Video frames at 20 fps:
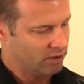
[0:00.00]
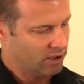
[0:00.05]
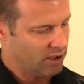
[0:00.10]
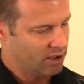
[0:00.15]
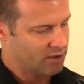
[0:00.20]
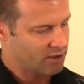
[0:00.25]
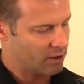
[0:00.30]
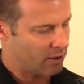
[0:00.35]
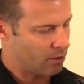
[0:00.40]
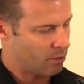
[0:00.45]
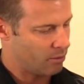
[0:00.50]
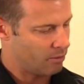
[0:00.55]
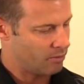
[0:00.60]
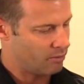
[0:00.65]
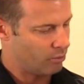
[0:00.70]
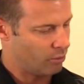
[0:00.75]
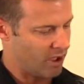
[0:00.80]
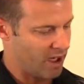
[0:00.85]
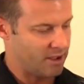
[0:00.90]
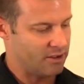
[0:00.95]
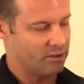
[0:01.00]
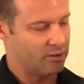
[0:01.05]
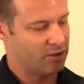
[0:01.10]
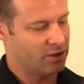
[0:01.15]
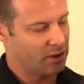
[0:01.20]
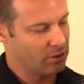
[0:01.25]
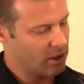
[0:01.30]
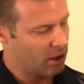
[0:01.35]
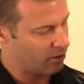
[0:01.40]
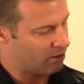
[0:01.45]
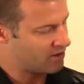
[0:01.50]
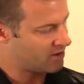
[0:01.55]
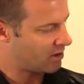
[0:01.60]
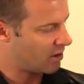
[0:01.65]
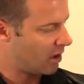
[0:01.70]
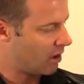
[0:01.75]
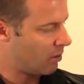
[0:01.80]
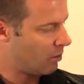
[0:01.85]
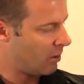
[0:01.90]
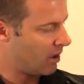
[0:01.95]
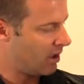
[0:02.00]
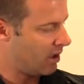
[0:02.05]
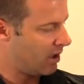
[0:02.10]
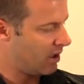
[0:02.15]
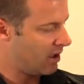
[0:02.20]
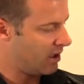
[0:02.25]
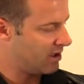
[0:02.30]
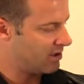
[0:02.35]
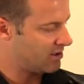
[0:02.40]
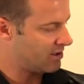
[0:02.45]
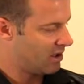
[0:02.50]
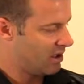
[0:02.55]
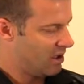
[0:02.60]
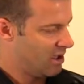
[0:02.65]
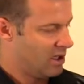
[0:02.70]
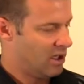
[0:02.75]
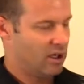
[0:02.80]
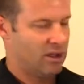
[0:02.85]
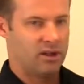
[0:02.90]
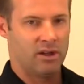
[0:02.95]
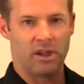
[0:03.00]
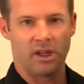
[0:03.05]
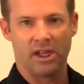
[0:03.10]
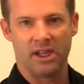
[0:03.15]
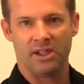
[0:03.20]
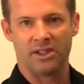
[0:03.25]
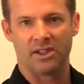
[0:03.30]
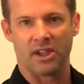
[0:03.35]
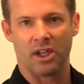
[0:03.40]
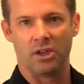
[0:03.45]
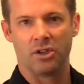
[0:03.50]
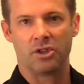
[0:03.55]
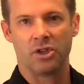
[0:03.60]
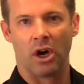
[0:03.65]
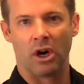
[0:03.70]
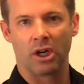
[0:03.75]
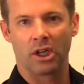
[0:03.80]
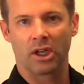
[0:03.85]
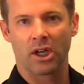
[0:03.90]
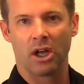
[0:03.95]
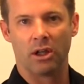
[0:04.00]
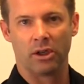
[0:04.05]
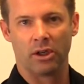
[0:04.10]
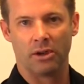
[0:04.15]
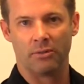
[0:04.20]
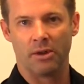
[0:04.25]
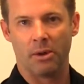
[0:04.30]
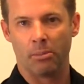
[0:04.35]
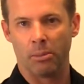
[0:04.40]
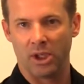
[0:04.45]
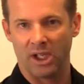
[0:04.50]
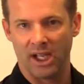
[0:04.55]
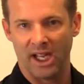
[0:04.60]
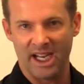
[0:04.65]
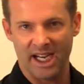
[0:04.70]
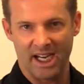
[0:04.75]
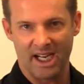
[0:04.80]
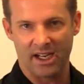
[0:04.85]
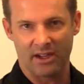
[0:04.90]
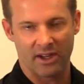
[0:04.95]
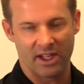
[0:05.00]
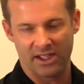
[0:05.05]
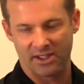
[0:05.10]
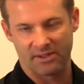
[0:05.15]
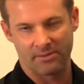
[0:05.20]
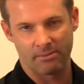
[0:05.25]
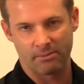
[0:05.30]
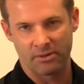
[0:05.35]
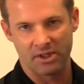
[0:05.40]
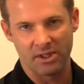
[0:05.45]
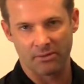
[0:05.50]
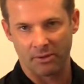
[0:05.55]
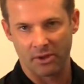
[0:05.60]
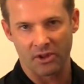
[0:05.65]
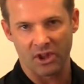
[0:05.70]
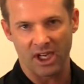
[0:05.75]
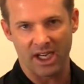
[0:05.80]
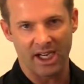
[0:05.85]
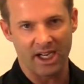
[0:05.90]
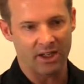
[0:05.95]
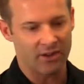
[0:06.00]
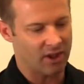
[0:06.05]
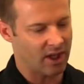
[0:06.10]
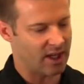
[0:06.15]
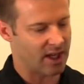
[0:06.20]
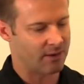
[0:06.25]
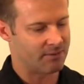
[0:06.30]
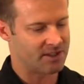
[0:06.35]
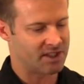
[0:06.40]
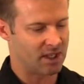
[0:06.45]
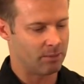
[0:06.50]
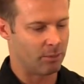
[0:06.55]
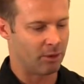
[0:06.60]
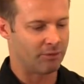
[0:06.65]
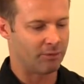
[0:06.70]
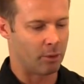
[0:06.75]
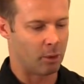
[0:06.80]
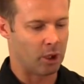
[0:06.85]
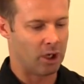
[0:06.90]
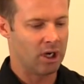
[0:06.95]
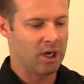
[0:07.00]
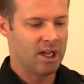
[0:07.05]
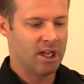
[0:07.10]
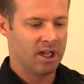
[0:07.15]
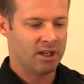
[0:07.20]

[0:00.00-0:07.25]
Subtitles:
So what I do notice though is is the dark color of the blade. That's different than anything I've seen before.